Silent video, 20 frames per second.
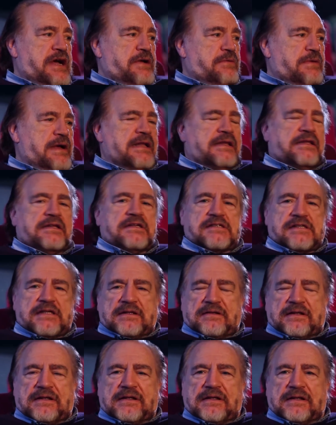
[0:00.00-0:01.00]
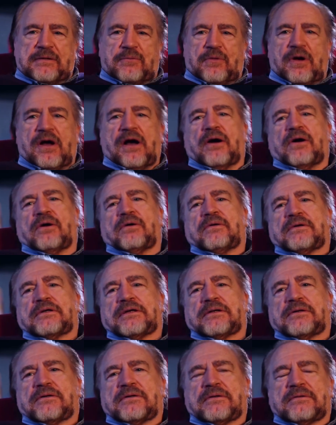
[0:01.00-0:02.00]
So I read this thing thinking, wow,
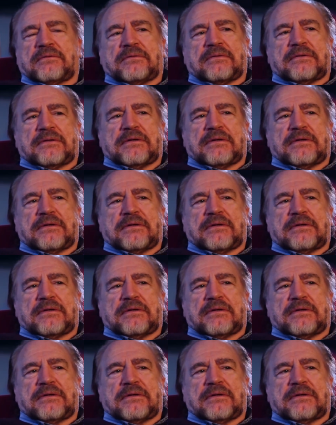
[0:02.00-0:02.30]
you know,